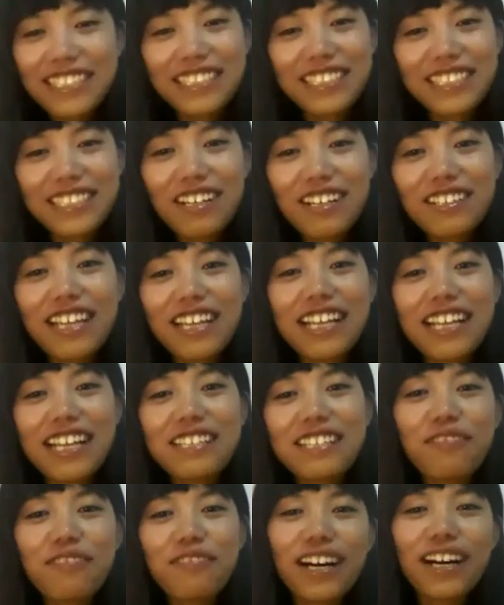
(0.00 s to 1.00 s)
oh, so that's
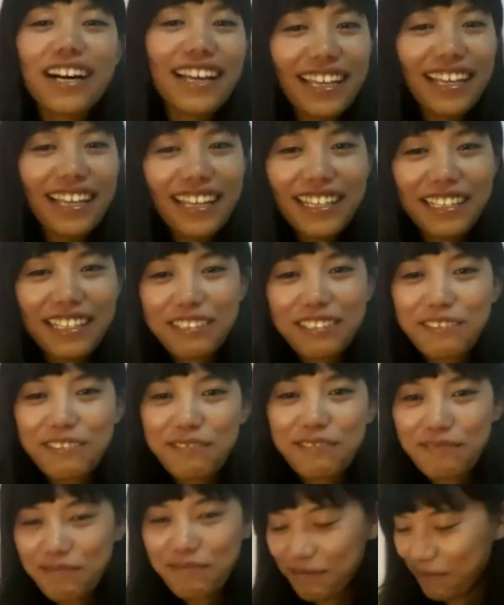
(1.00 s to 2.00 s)
why.
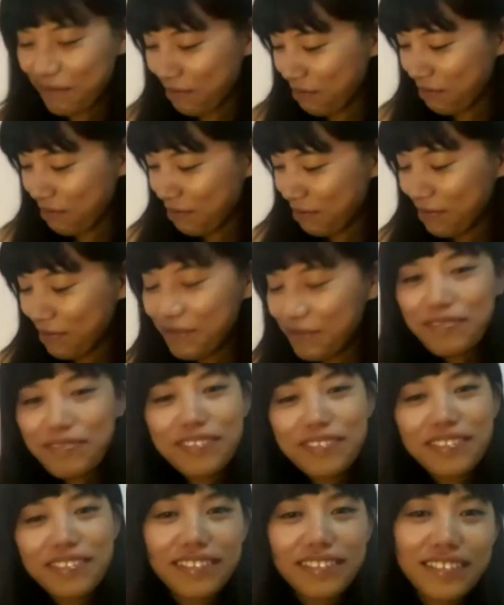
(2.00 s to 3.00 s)
And how does
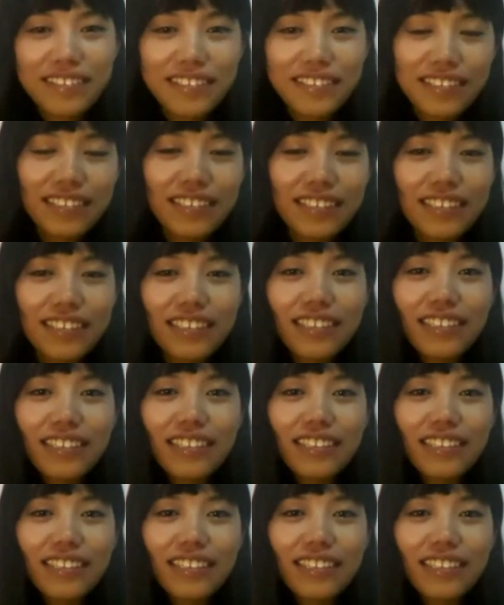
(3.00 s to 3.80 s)
that make you feel?